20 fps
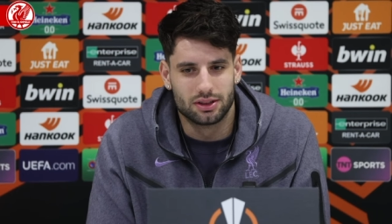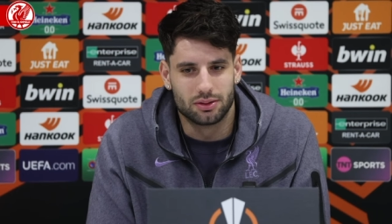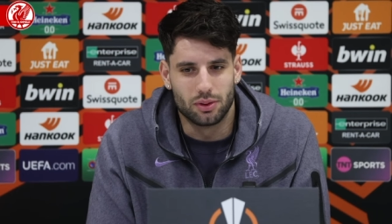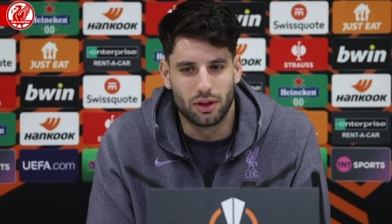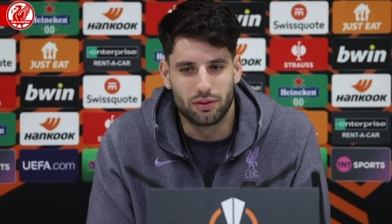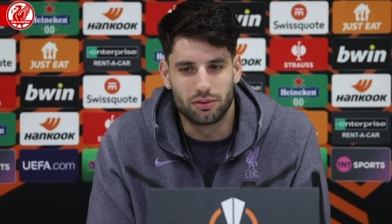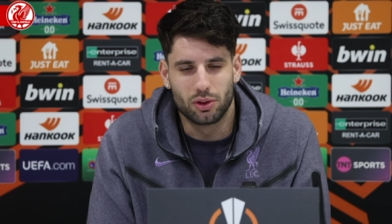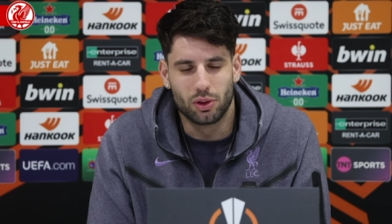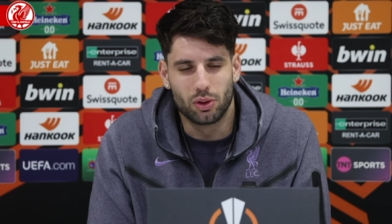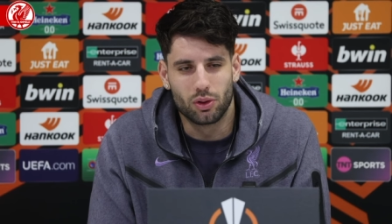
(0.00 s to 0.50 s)
we
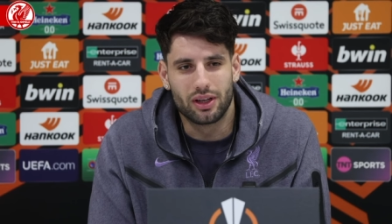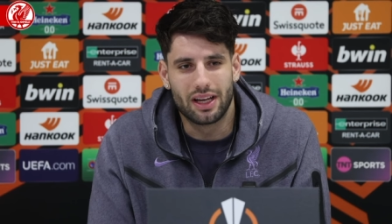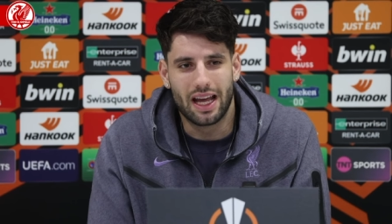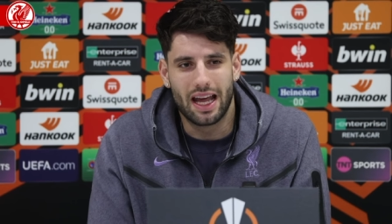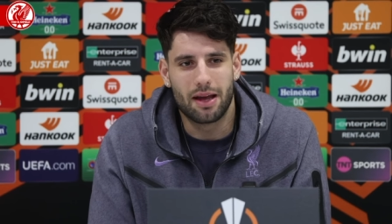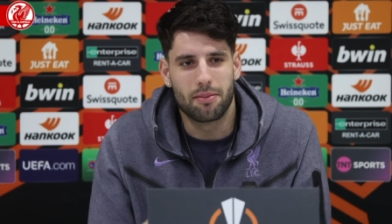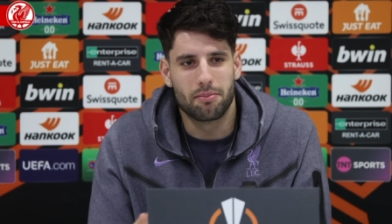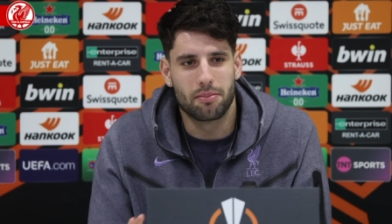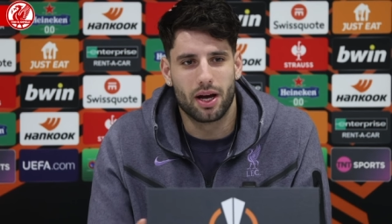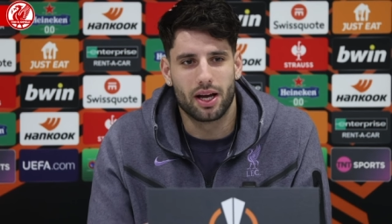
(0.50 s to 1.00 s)
have to look
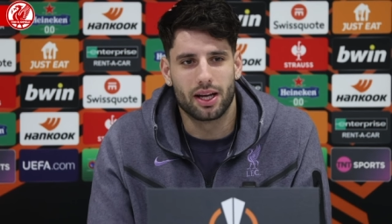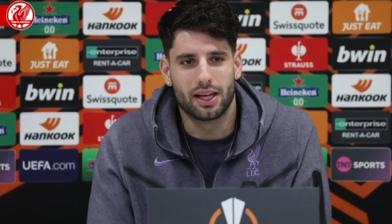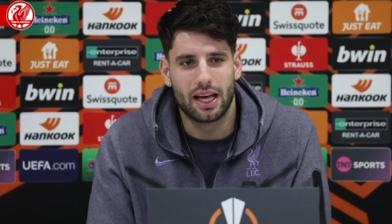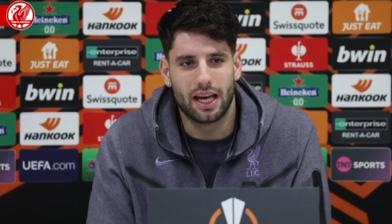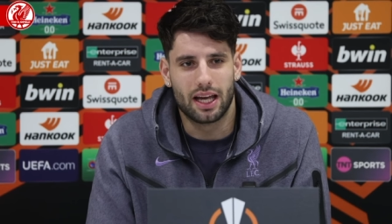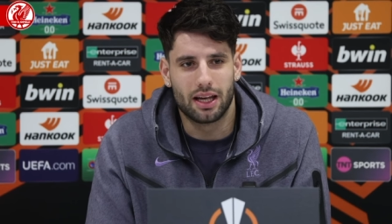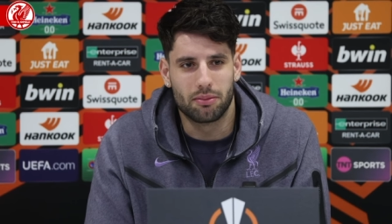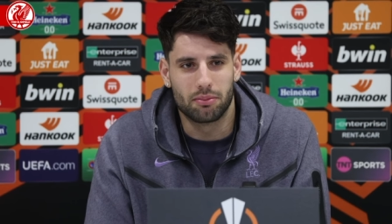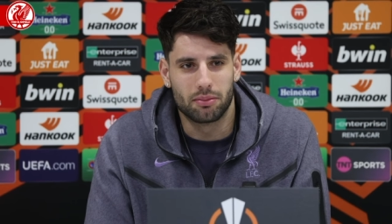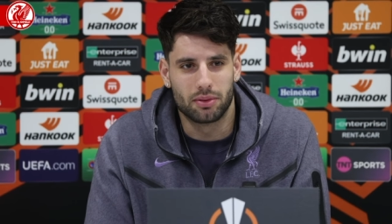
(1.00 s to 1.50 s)
game by
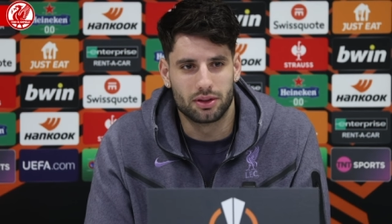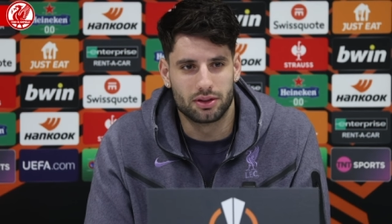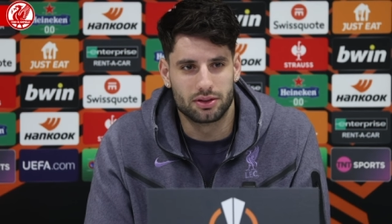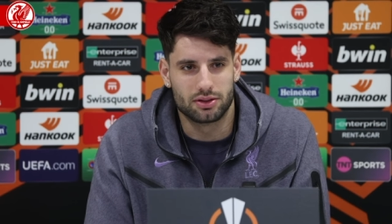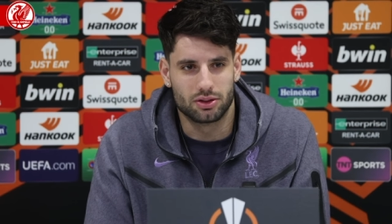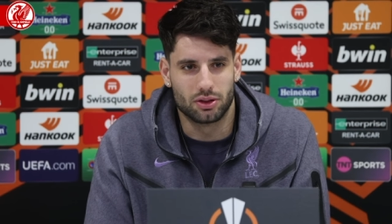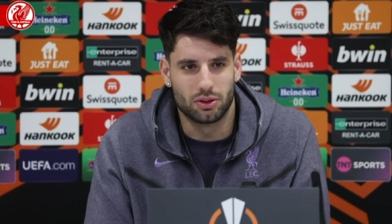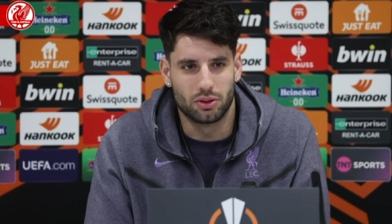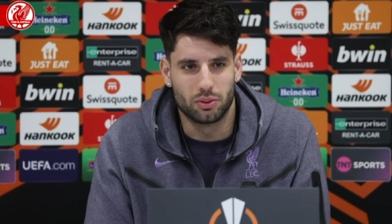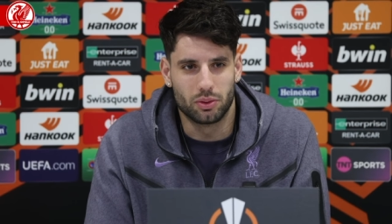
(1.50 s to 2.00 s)
game.
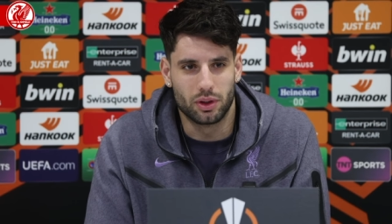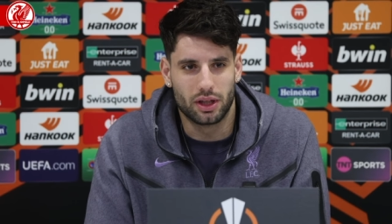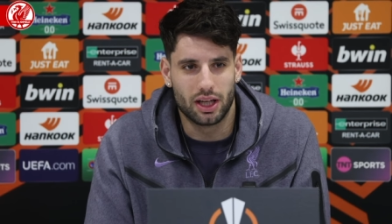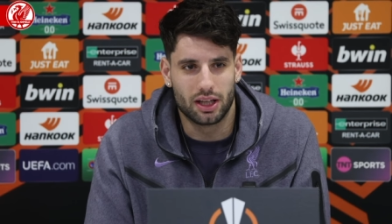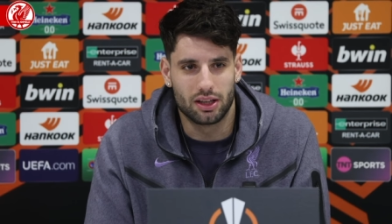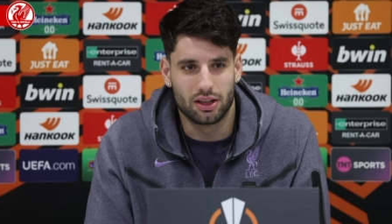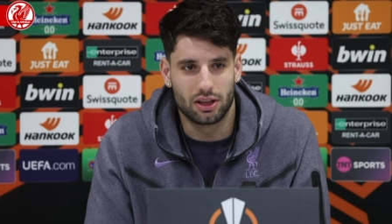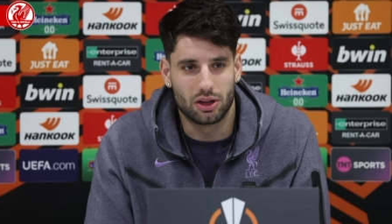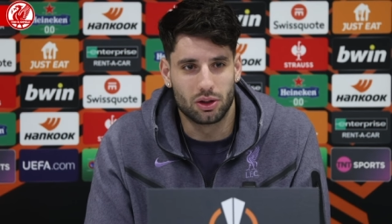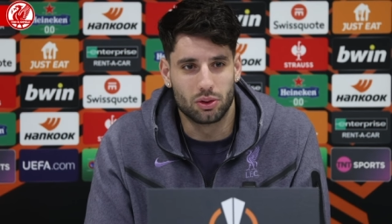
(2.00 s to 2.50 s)
So we
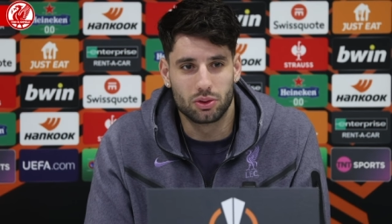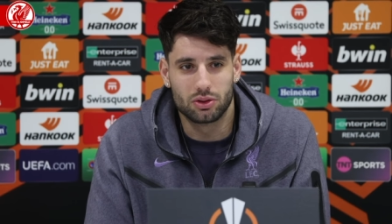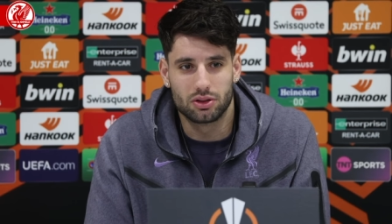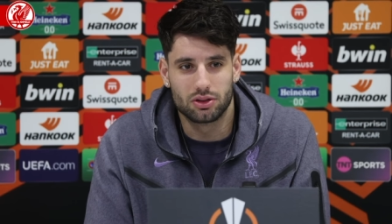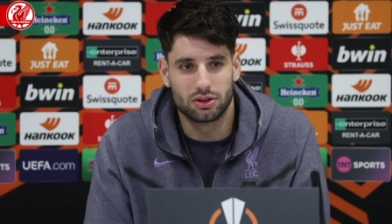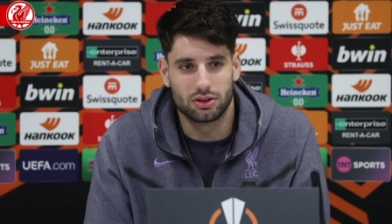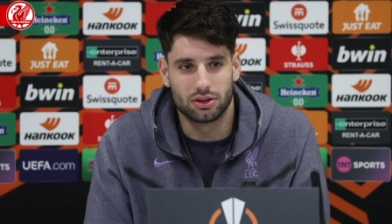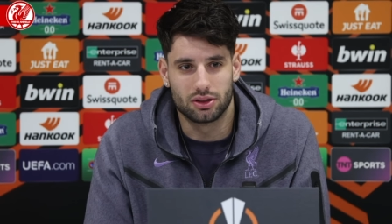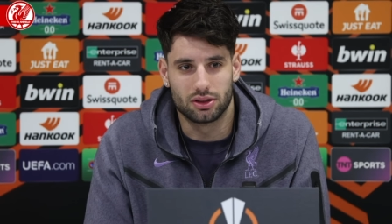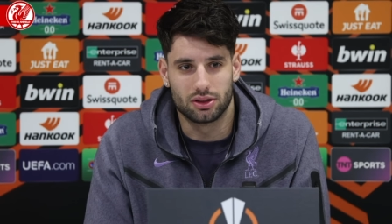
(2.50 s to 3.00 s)
cannot look
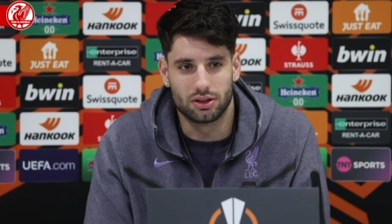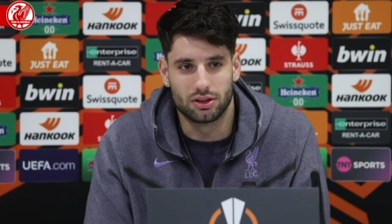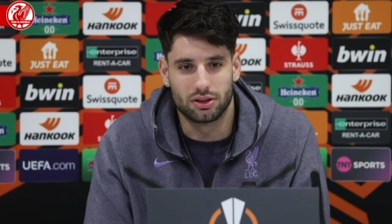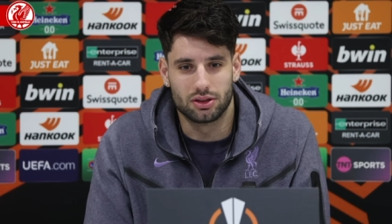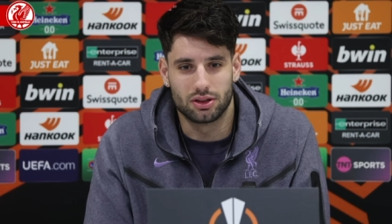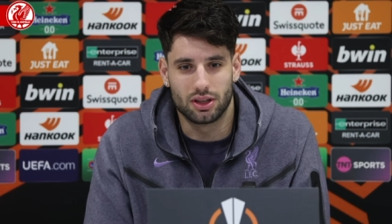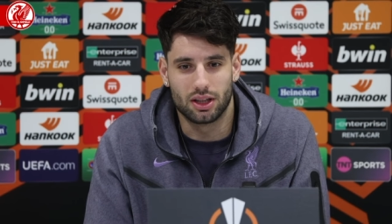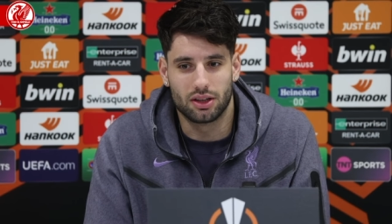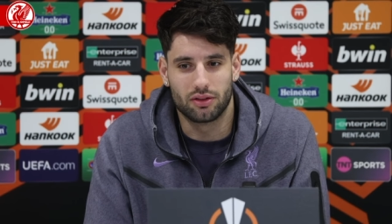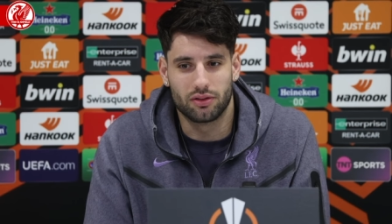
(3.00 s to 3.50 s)
uh,
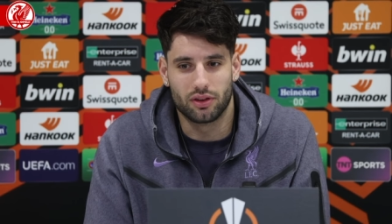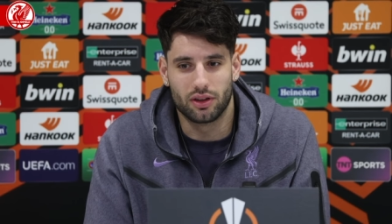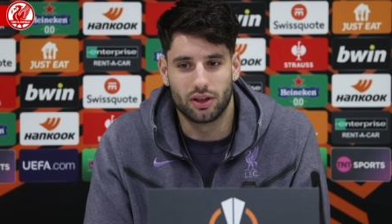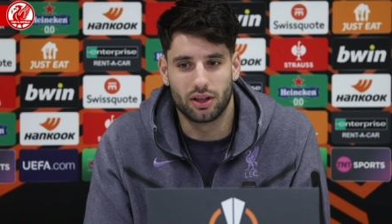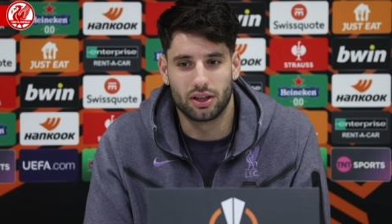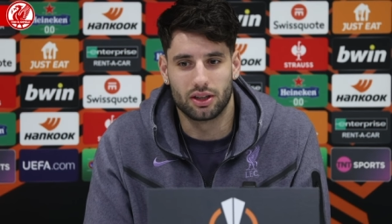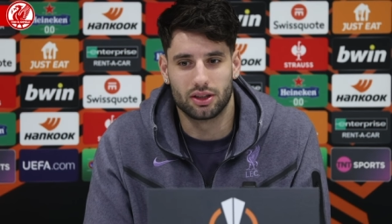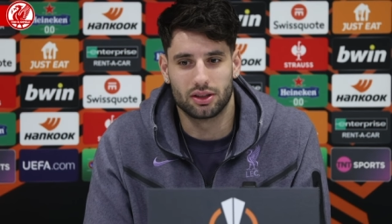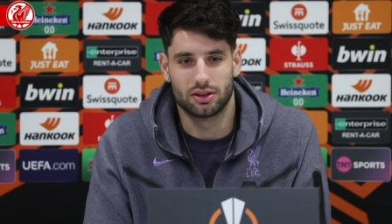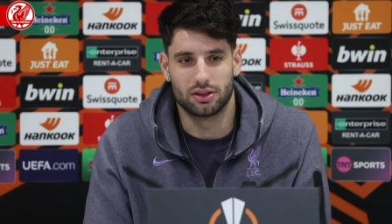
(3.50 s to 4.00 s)
that
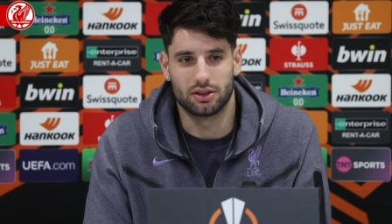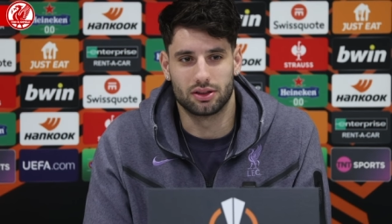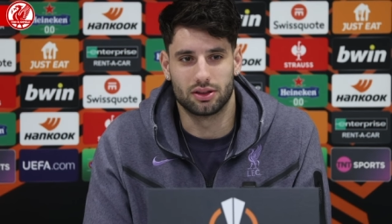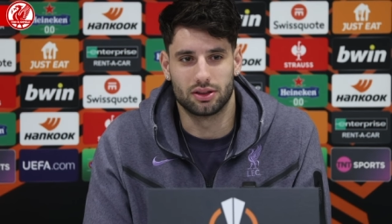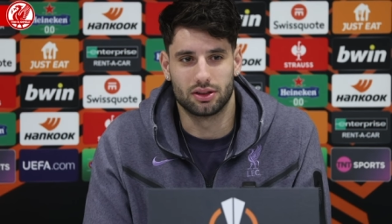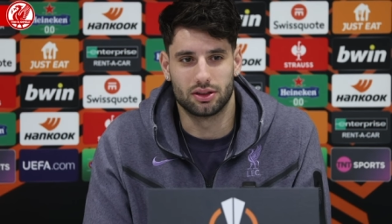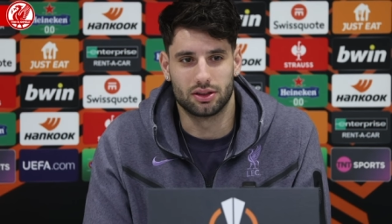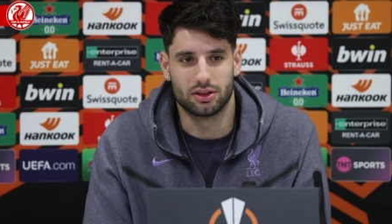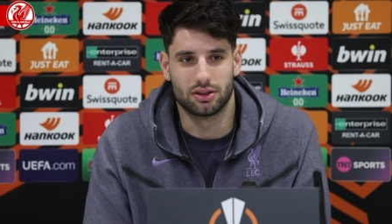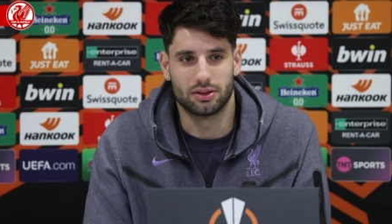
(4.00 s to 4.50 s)
far
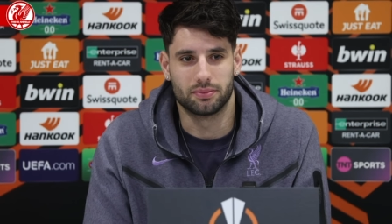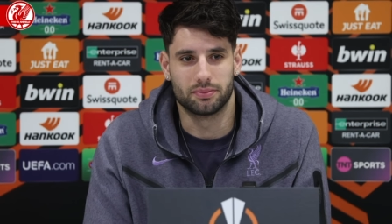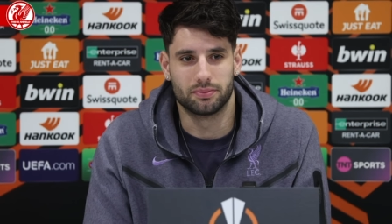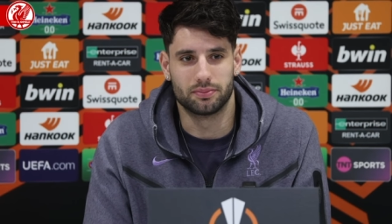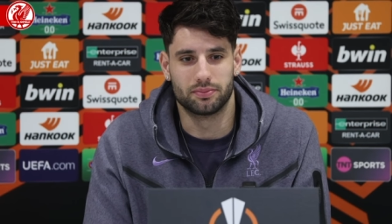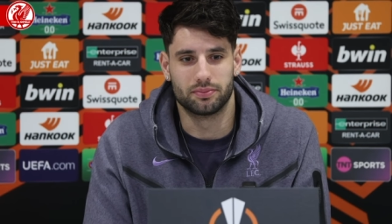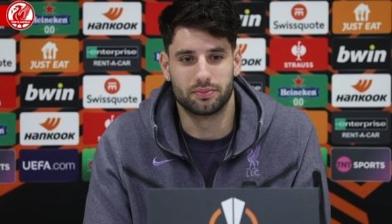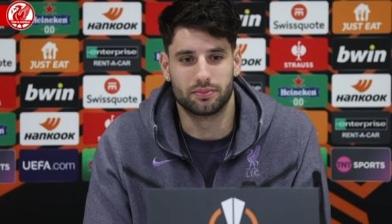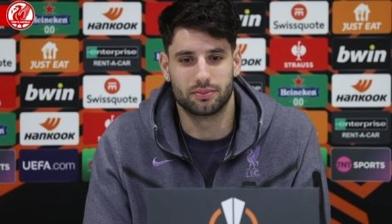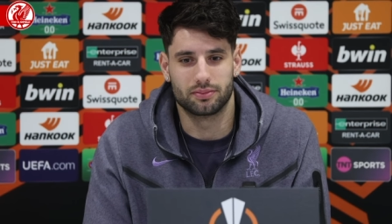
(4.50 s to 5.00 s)

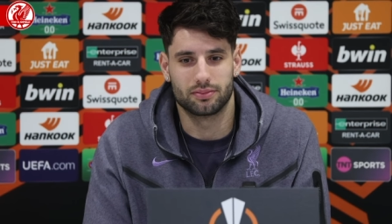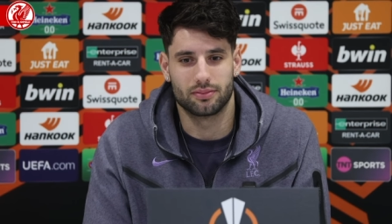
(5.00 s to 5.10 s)
um,